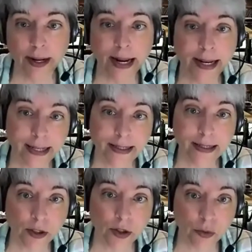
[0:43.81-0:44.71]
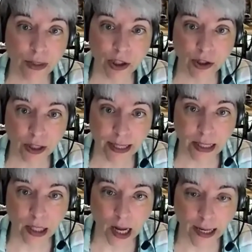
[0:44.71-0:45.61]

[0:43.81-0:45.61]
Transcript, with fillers: I do the research thing a lot.